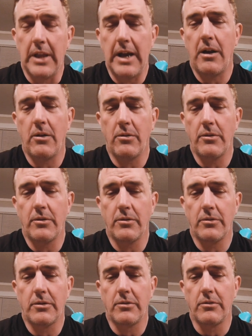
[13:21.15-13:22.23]

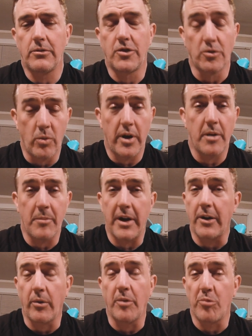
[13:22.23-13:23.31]
allowed to wear
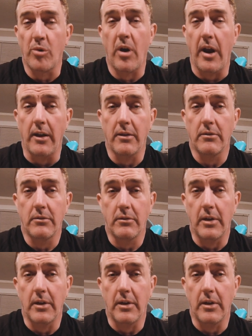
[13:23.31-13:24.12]
my Green Beret,